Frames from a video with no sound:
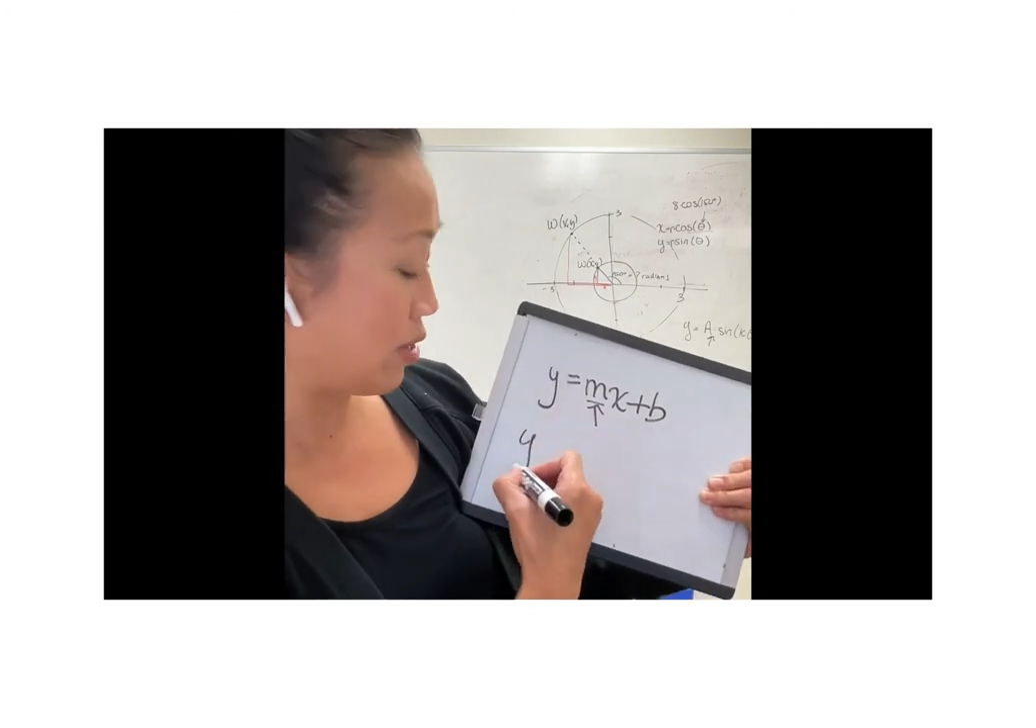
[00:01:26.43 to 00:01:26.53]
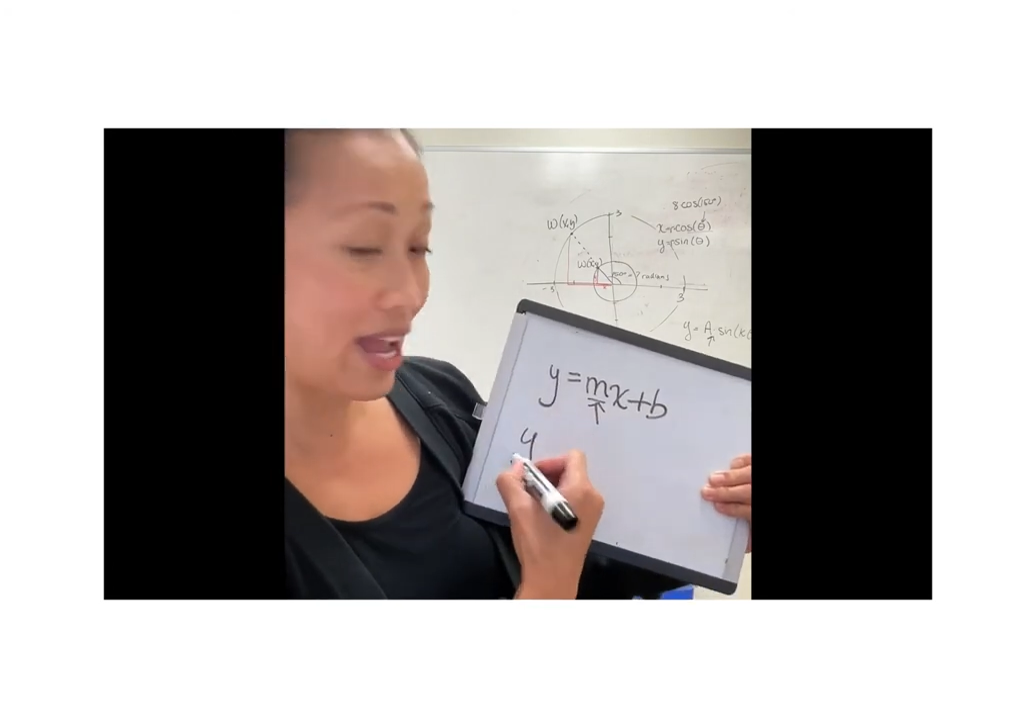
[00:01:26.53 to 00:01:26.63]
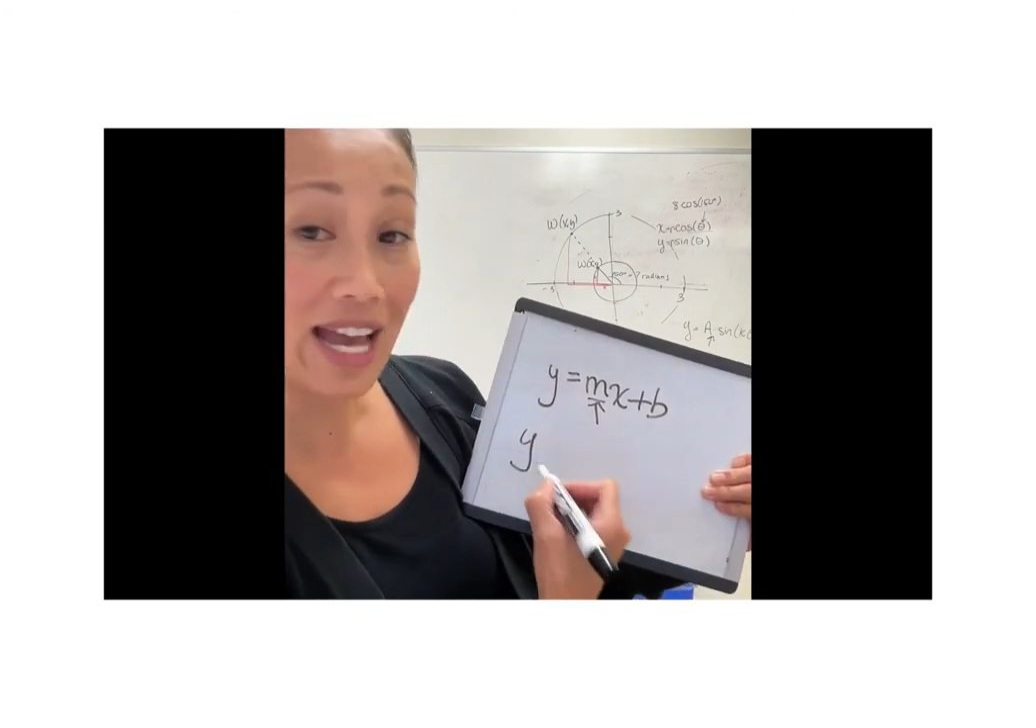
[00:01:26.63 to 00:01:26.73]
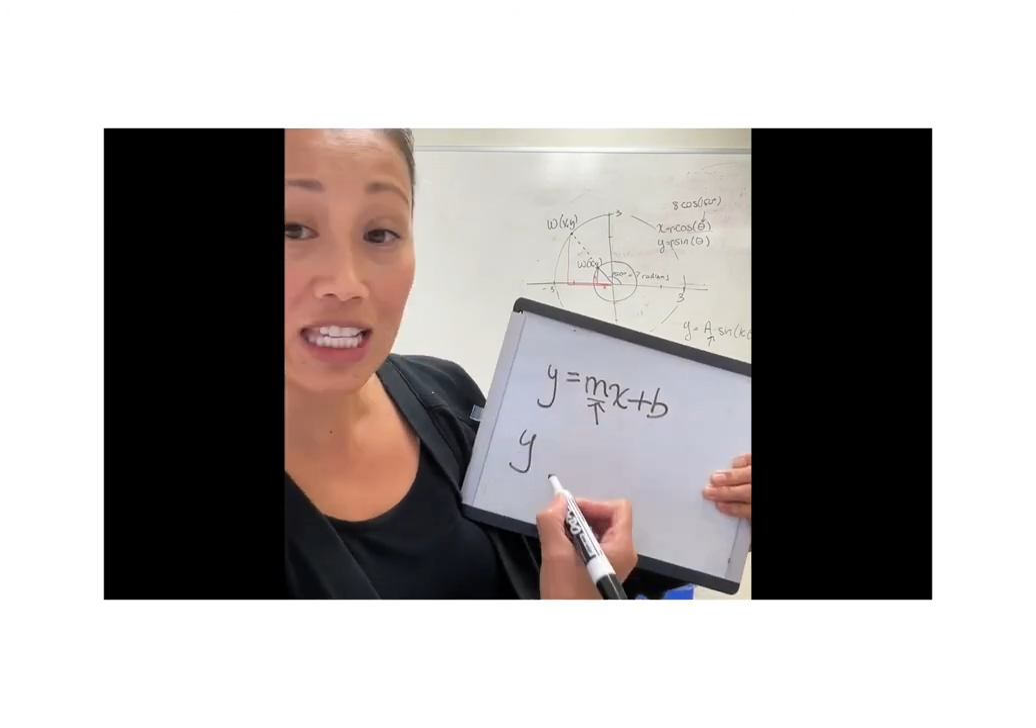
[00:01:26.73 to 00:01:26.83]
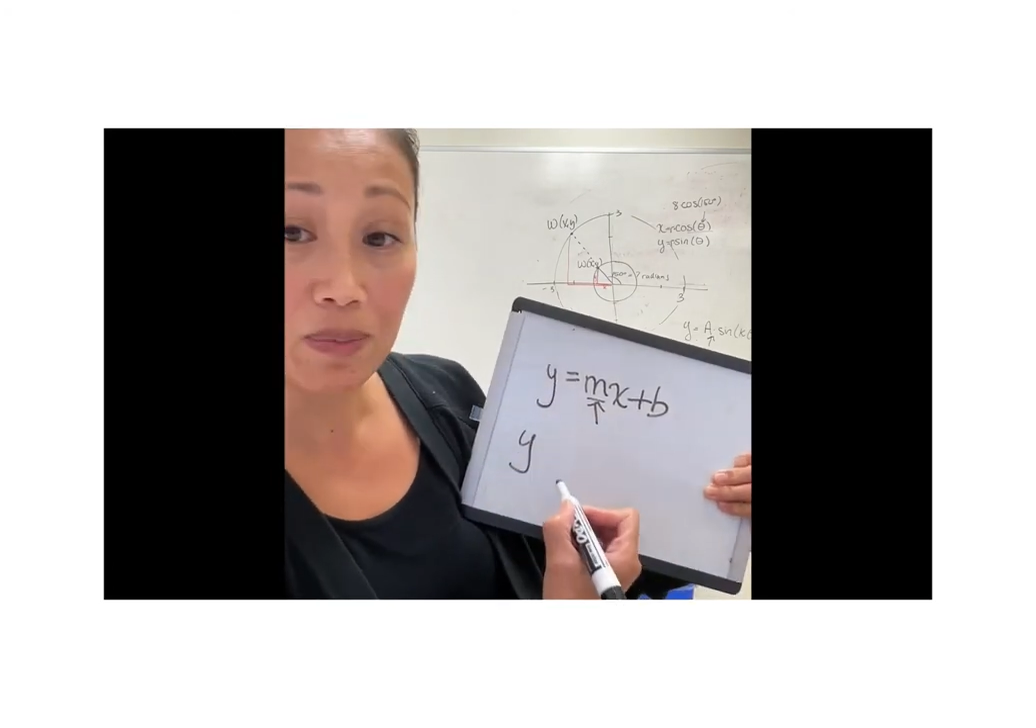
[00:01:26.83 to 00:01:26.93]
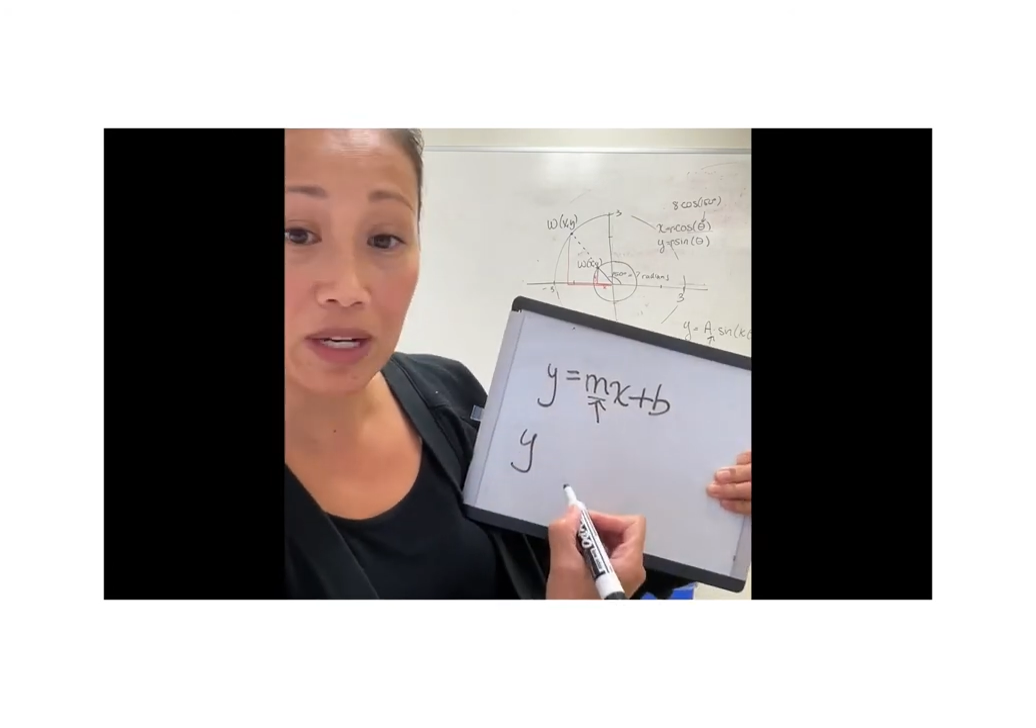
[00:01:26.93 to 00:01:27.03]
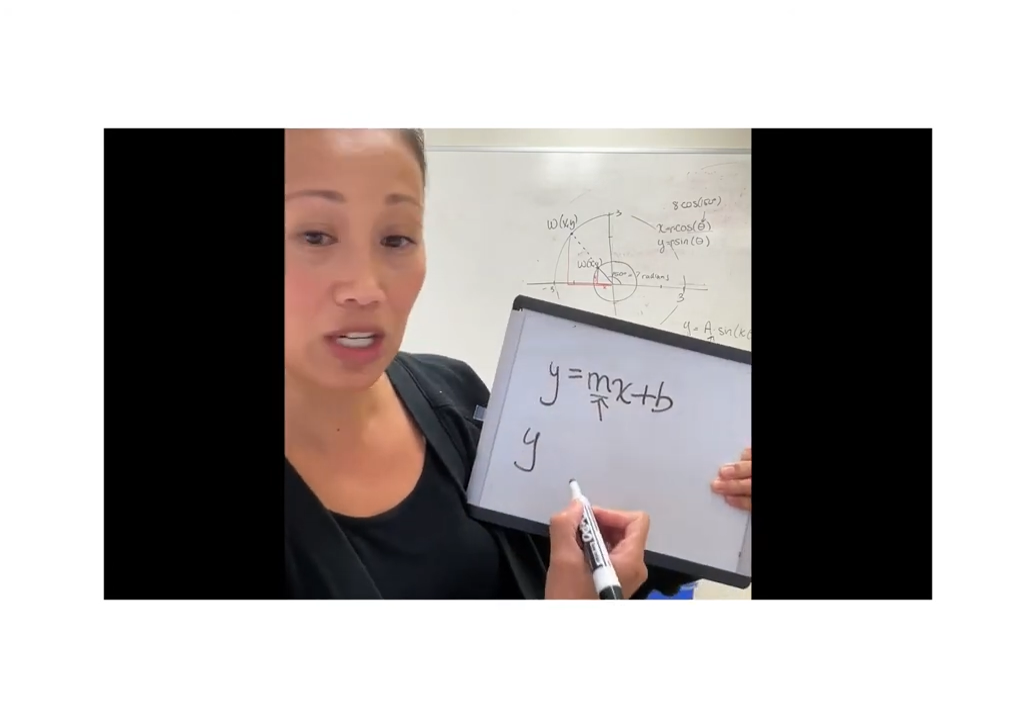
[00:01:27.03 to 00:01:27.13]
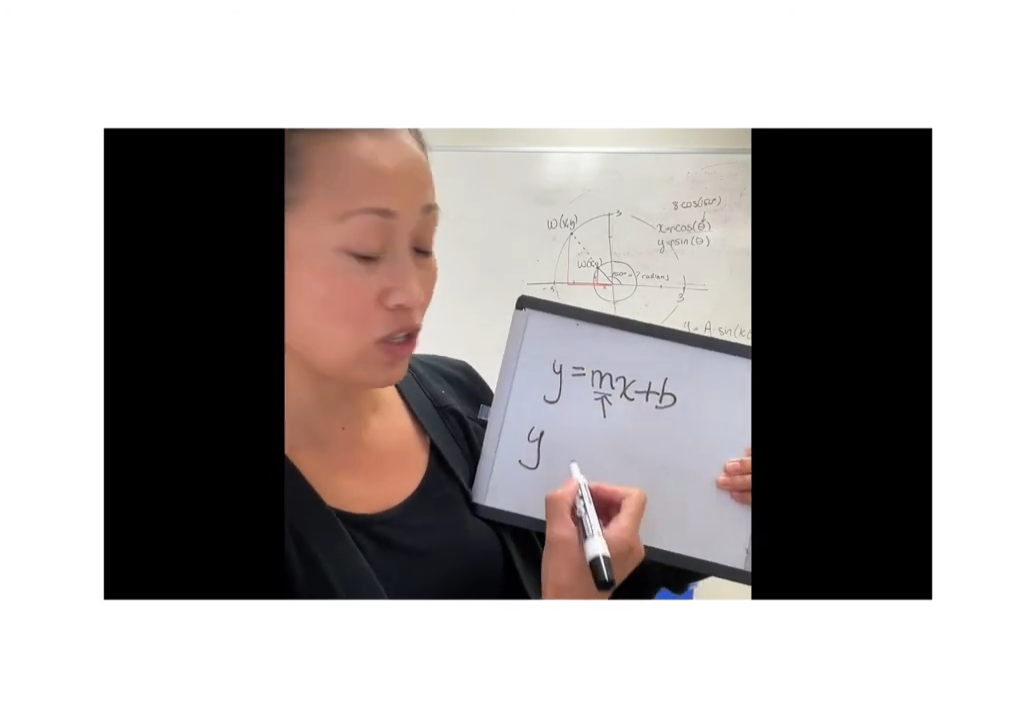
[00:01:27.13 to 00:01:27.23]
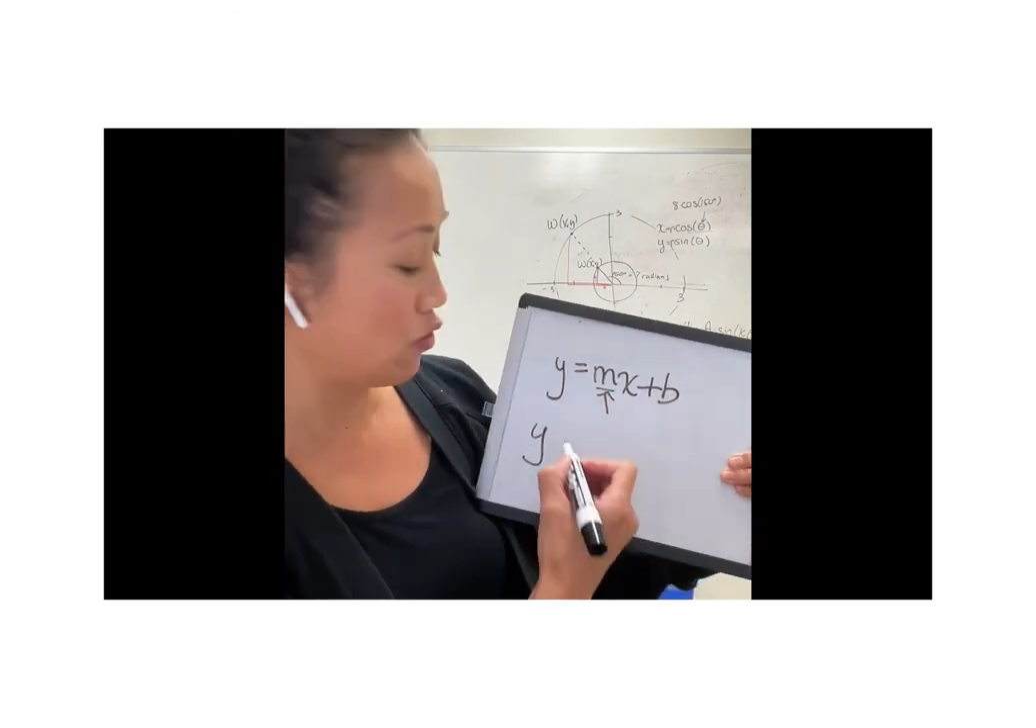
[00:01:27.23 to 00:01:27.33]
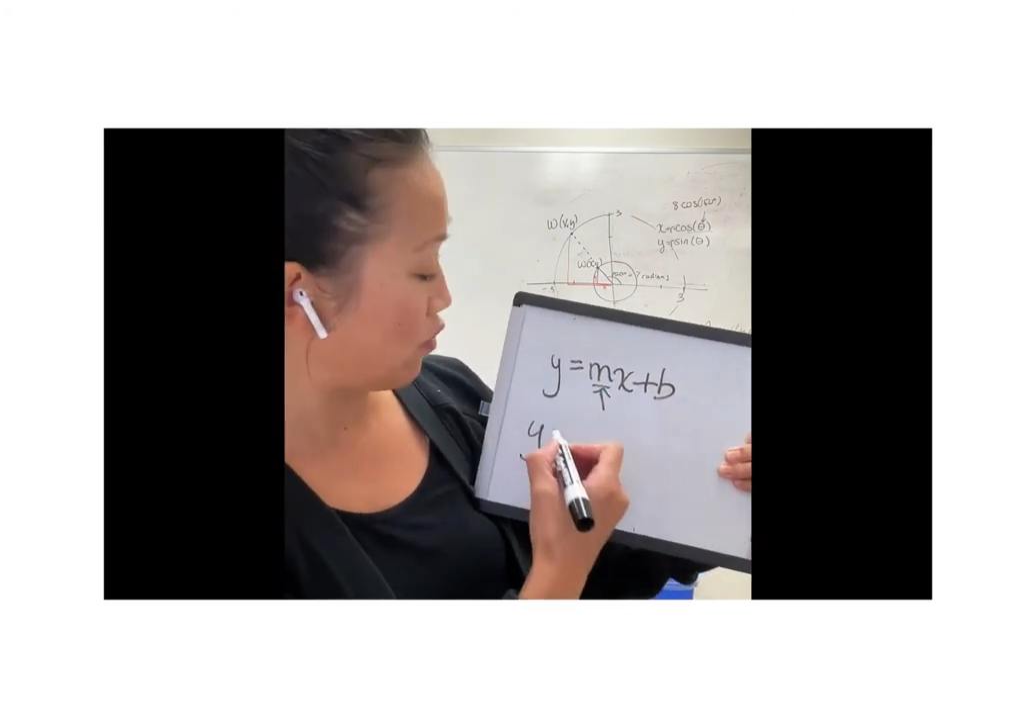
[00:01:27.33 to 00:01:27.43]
an exponential